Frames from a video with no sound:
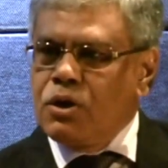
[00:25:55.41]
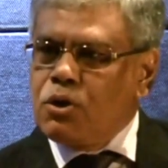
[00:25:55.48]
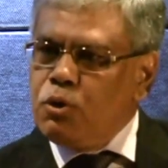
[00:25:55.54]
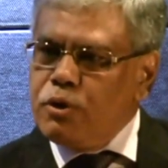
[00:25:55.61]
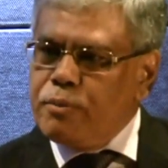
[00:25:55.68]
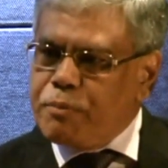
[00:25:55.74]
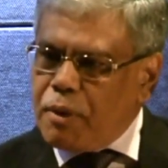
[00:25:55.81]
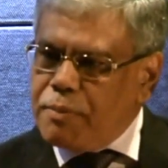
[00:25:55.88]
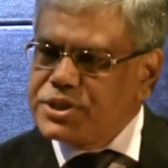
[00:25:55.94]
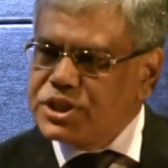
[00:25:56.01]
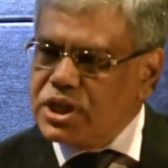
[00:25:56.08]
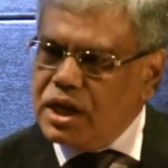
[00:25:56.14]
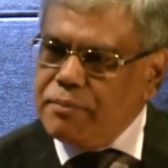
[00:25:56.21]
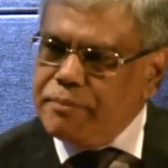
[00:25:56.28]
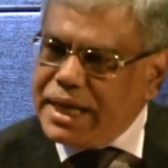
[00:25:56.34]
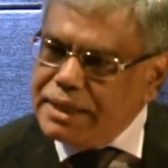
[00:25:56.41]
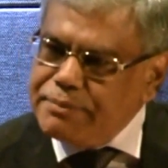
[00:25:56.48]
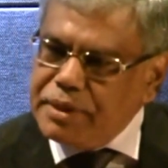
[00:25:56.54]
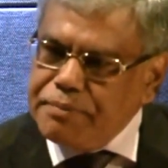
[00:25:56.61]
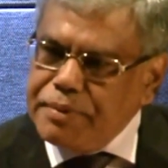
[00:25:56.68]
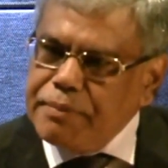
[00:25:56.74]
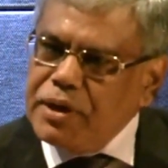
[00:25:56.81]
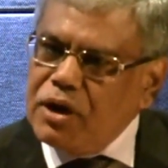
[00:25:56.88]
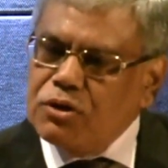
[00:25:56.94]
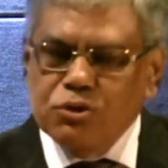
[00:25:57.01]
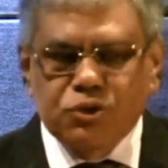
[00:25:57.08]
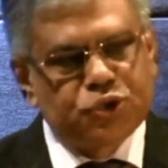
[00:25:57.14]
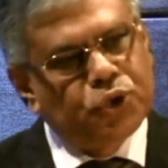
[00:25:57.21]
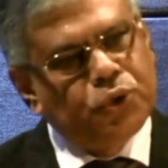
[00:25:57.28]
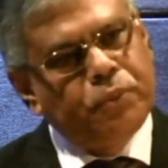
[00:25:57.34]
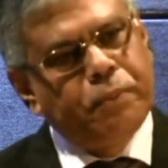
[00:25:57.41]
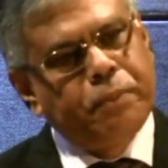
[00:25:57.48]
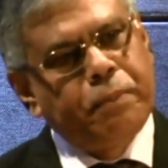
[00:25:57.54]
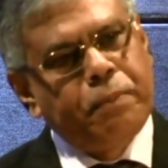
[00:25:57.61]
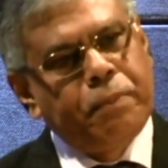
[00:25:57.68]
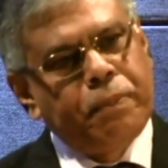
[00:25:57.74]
good professional management people are to show.